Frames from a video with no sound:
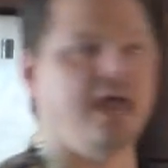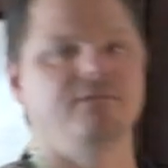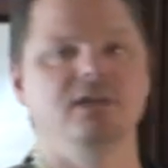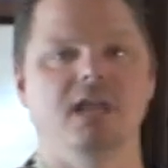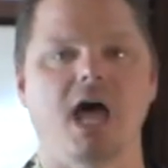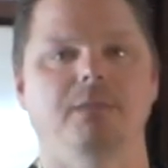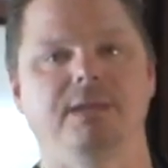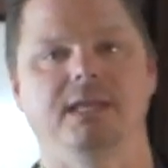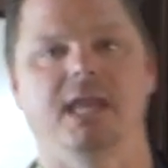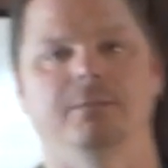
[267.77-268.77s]
have not
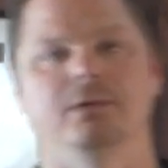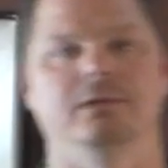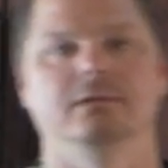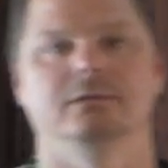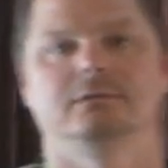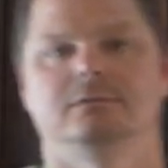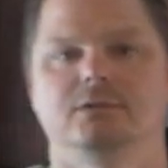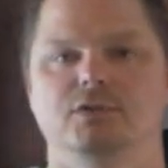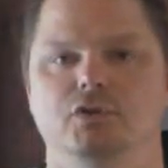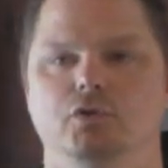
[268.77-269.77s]
been able
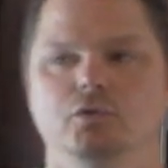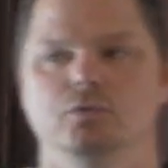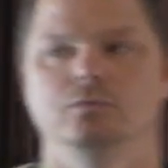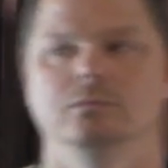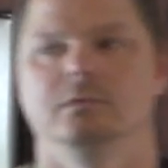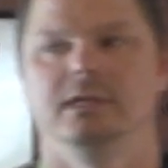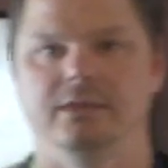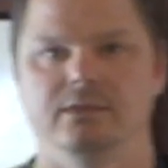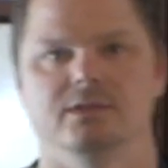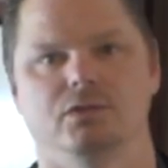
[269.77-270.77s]
to
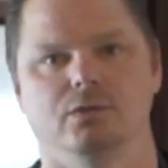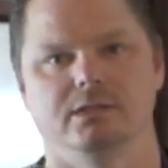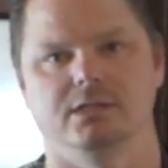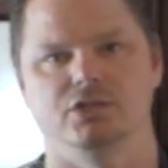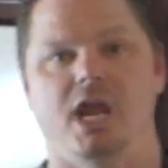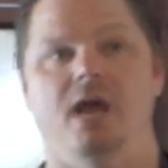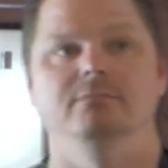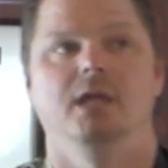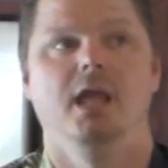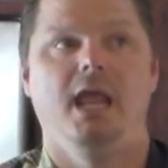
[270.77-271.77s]
get this unit to
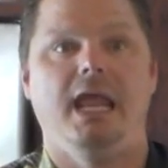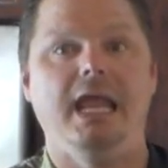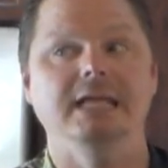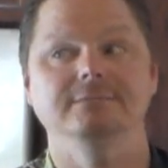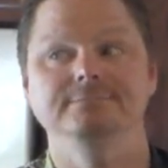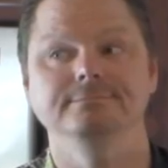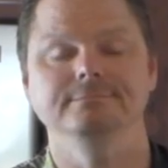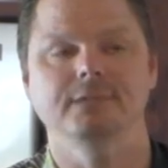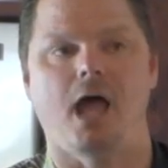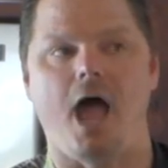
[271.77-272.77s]
jam.
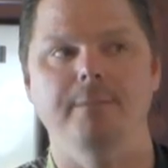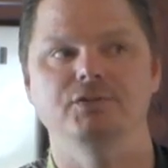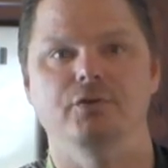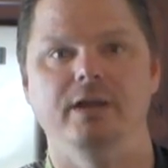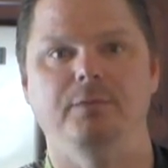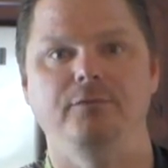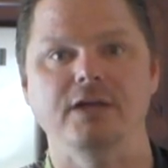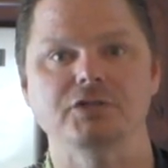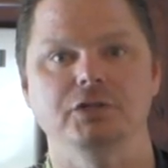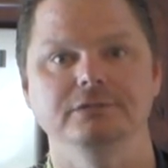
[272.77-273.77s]
And I'm a trained
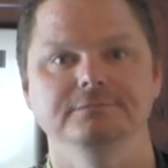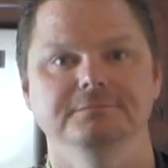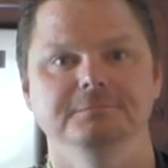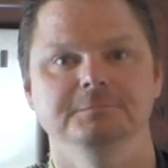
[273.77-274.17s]
professional.